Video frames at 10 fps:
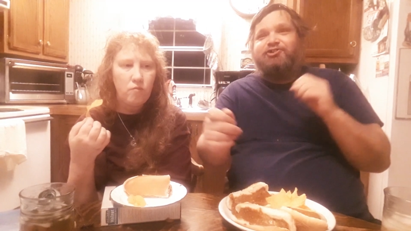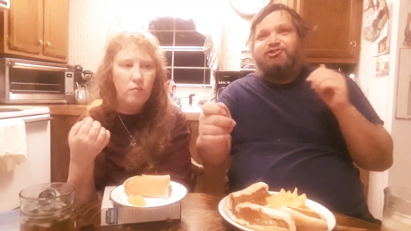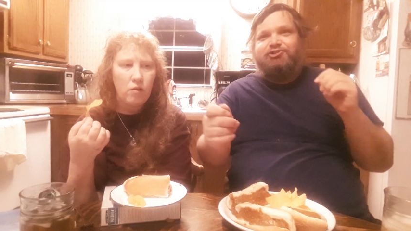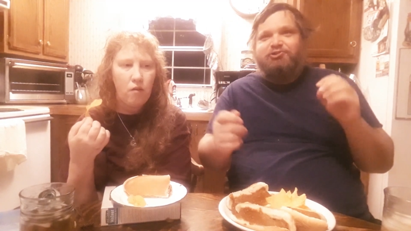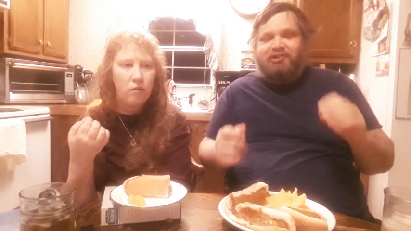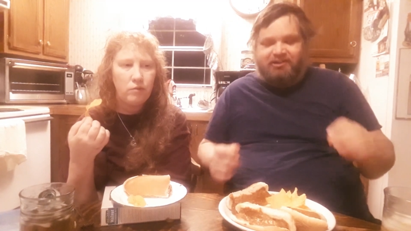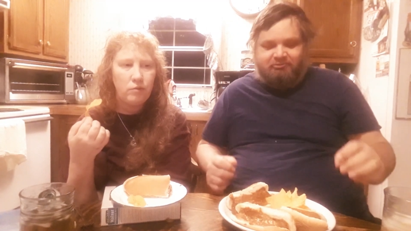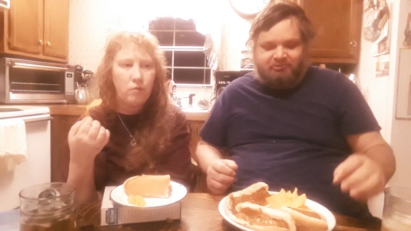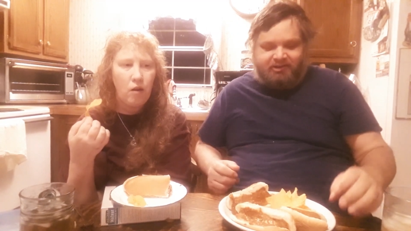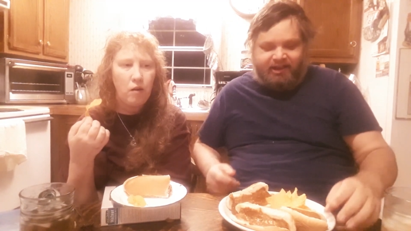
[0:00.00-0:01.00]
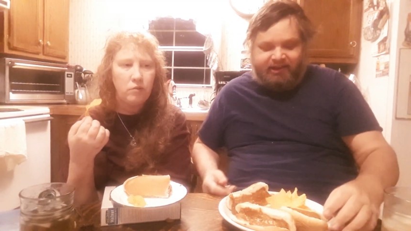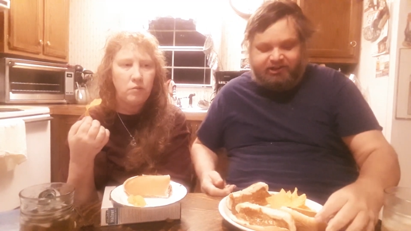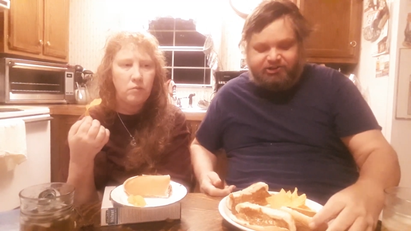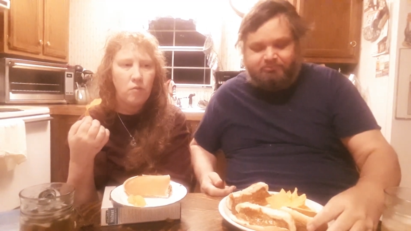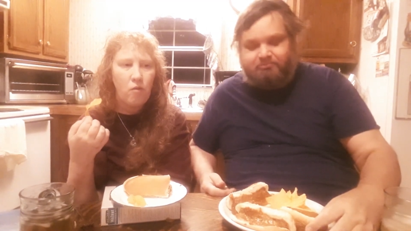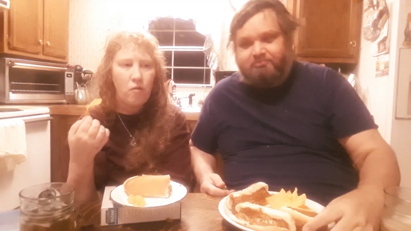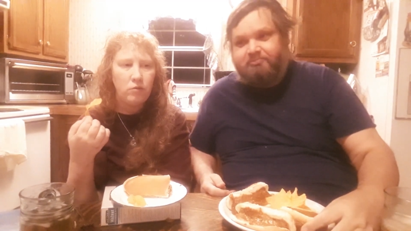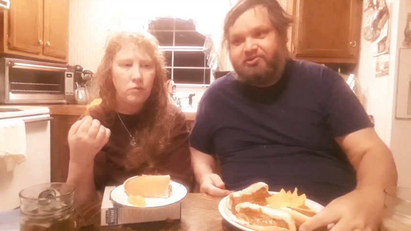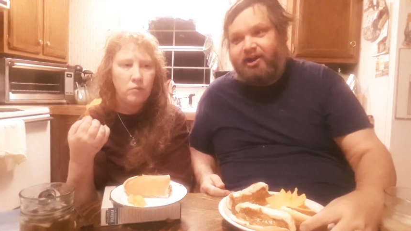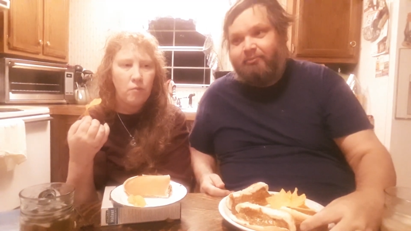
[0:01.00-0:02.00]
Speaker 1: to shoot it and I get
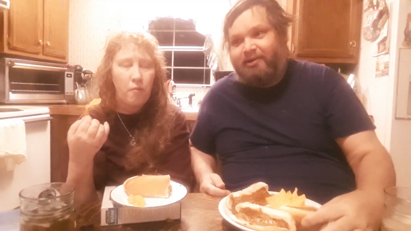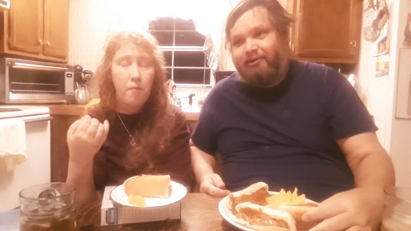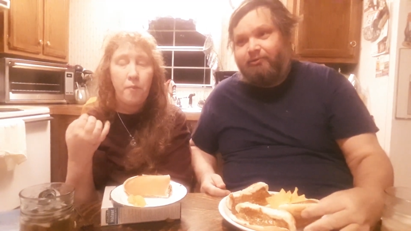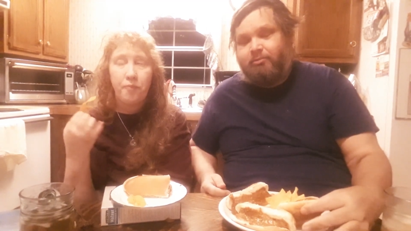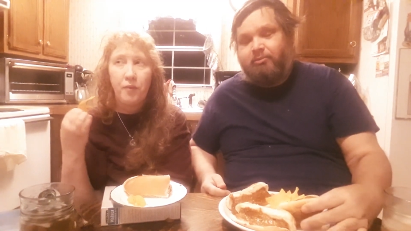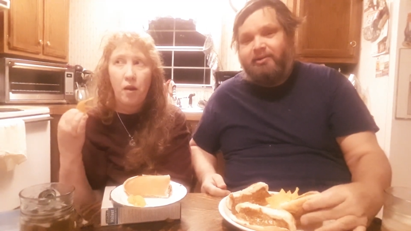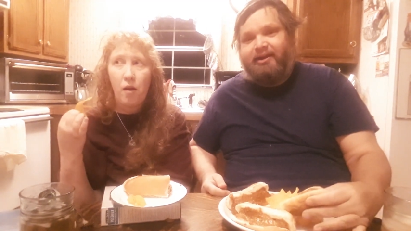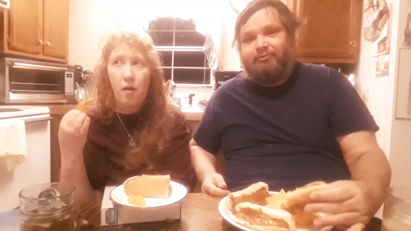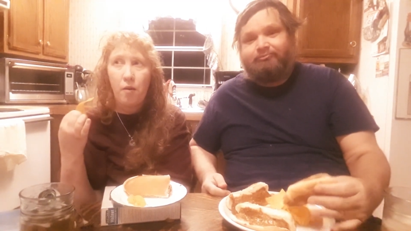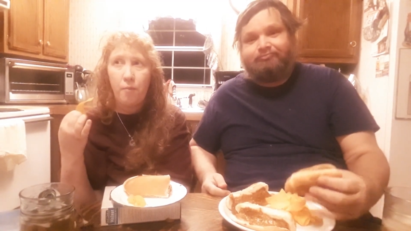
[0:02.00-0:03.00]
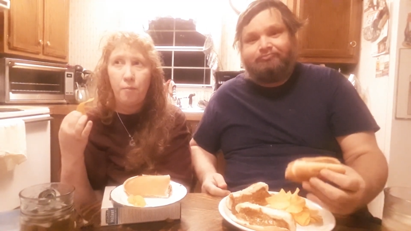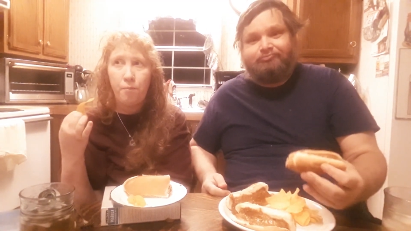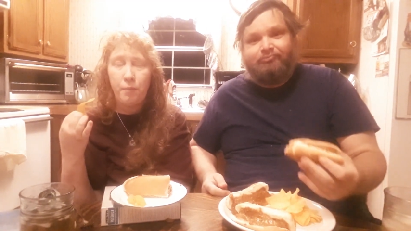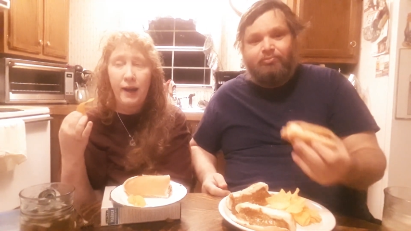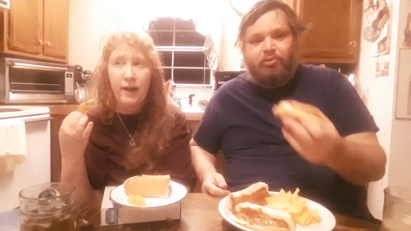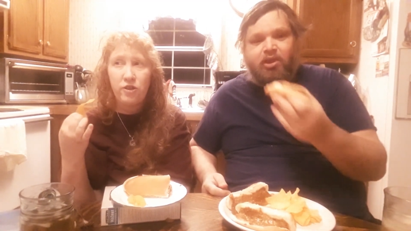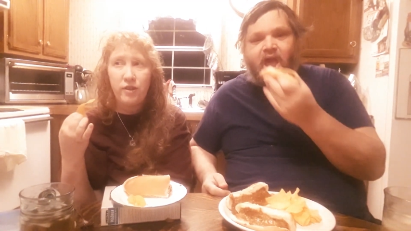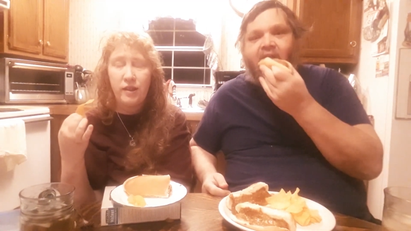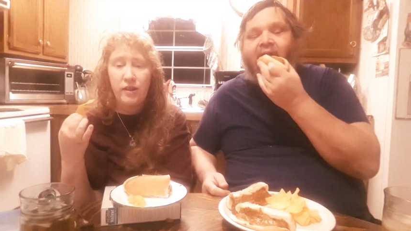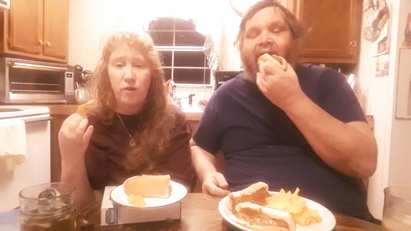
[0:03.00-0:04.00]
shot by a rubber band.
Speaker 2: But
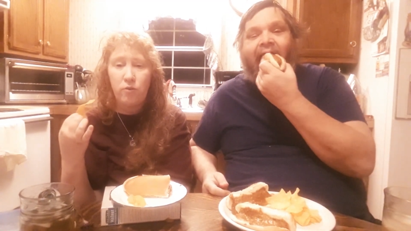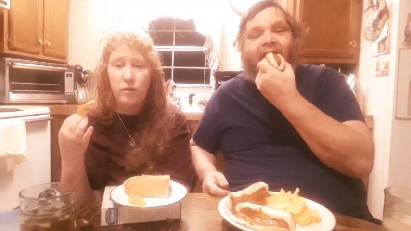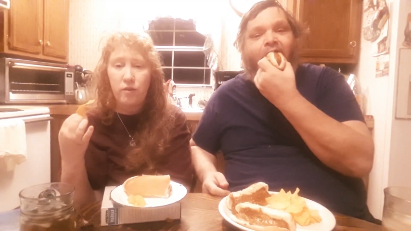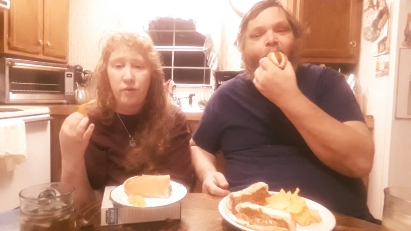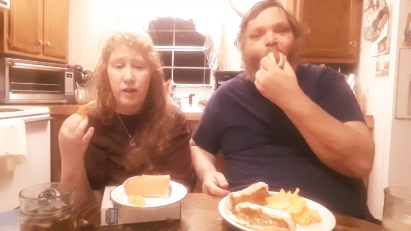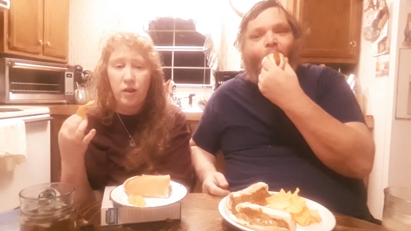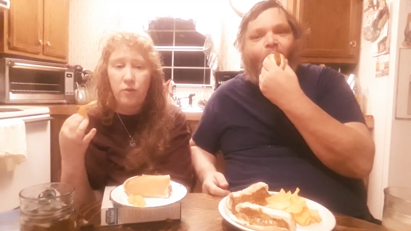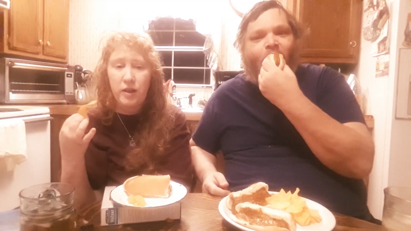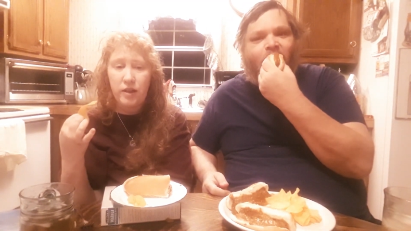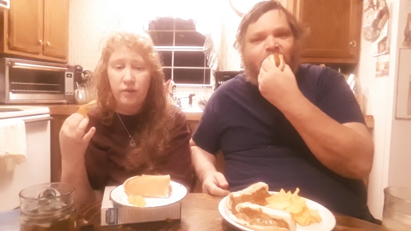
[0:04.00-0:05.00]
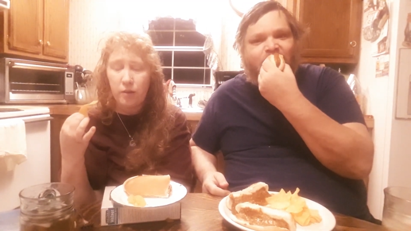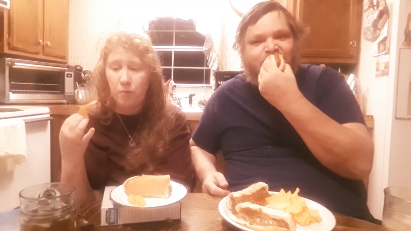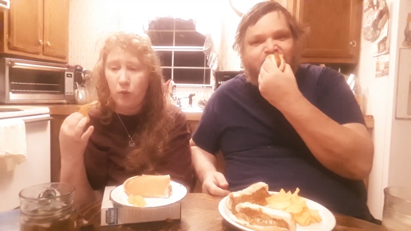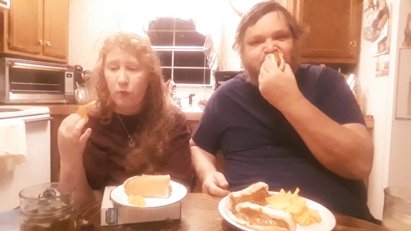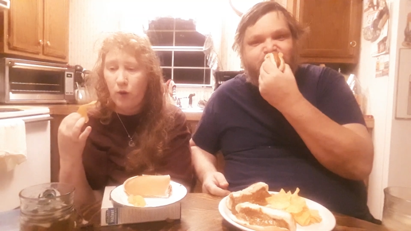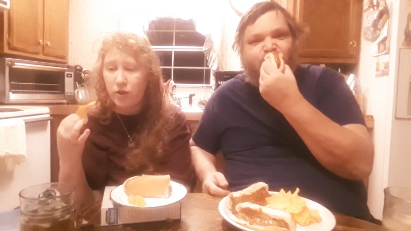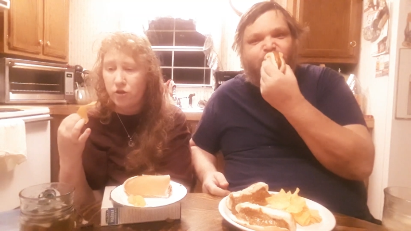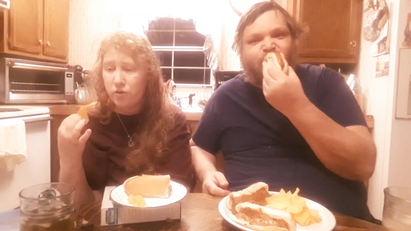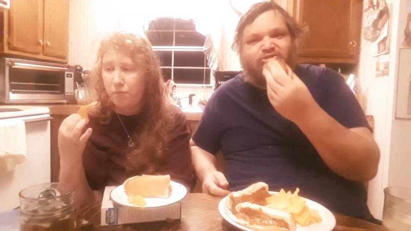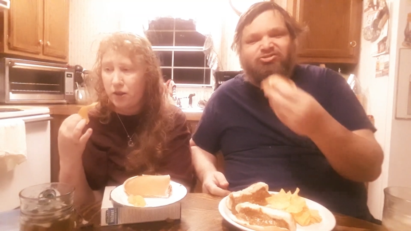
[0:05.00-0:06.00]
actually they don't eat them. We've
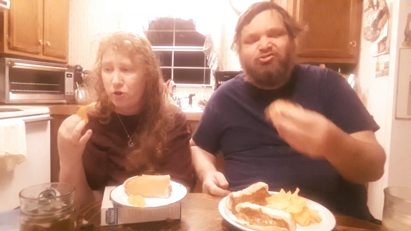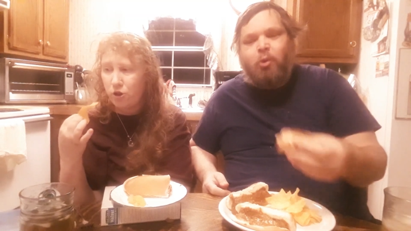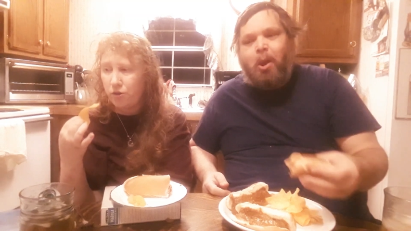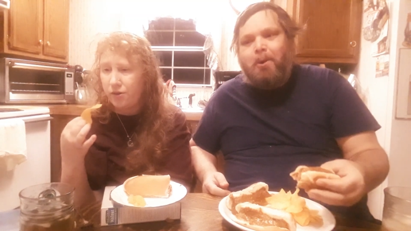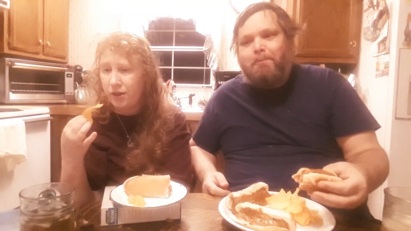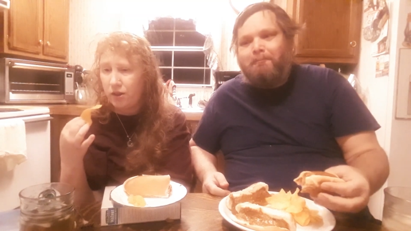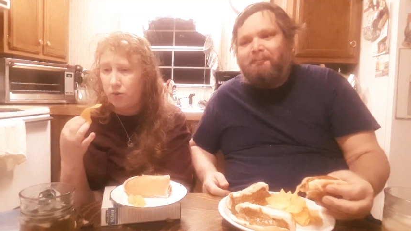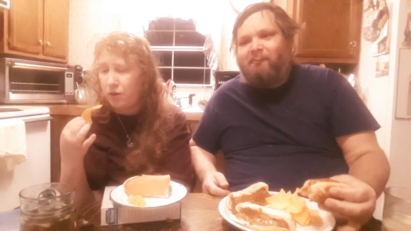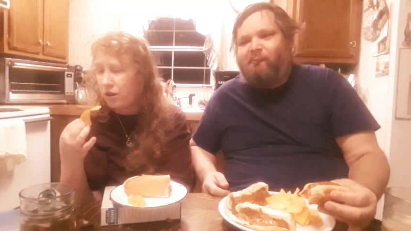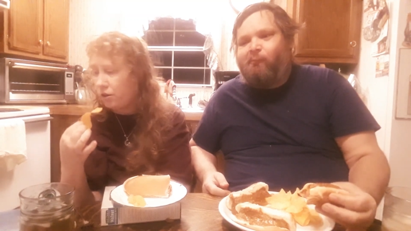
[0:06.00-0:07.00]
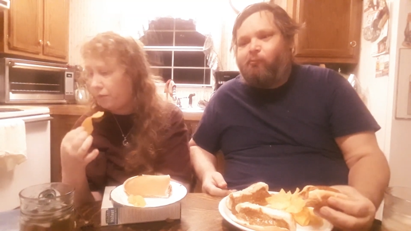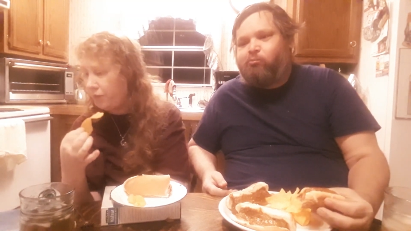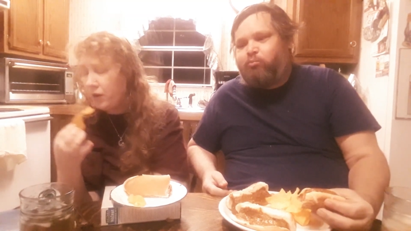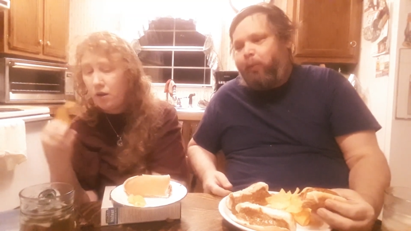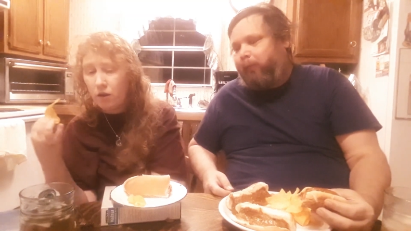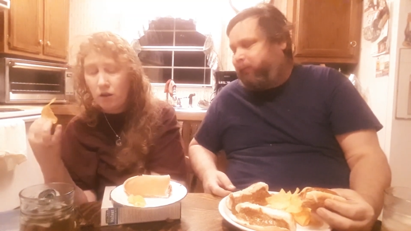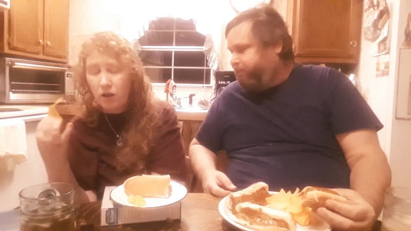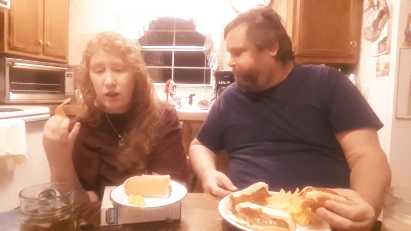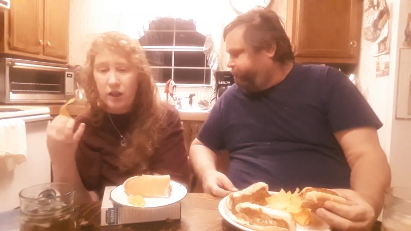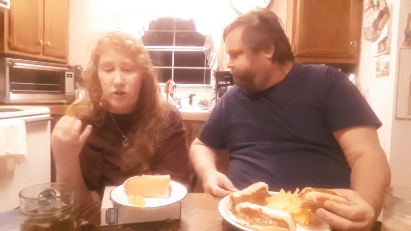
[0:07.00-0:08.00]
watched to make sure that they don't eat them.
Speaker 1: Mm-hmm.
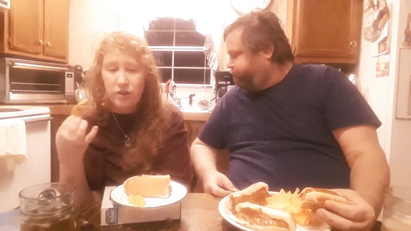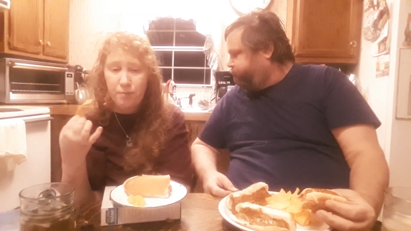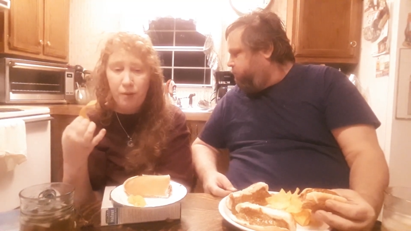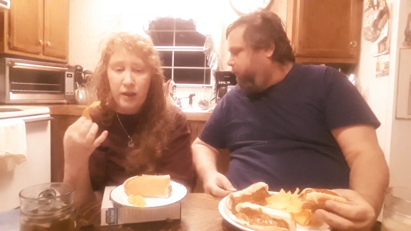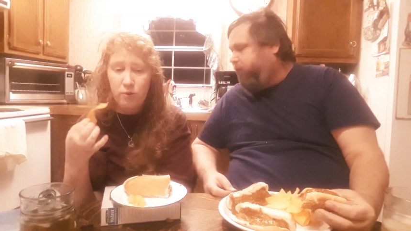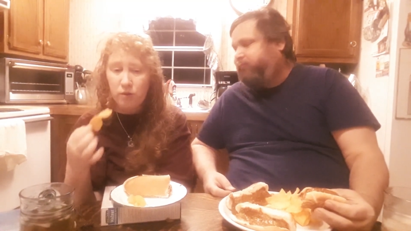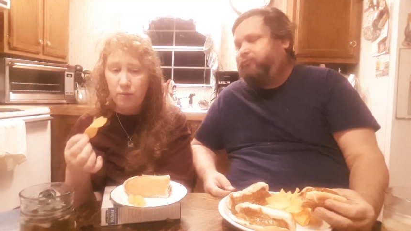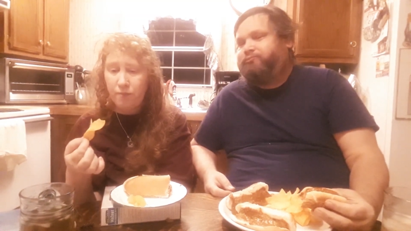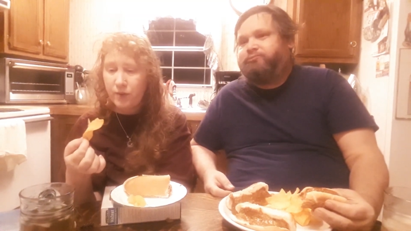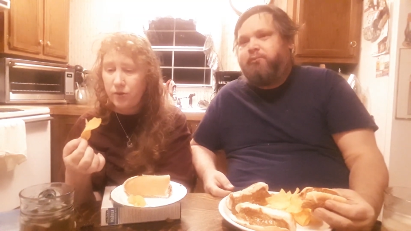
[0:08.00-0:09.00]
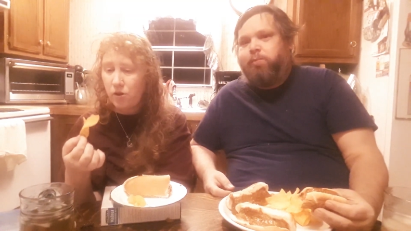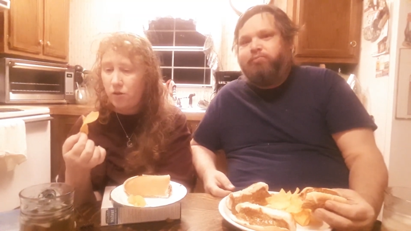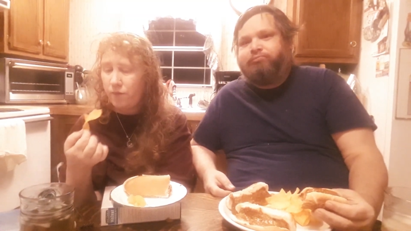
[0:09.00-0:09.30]
Speaker 2: And he just plays with them. So.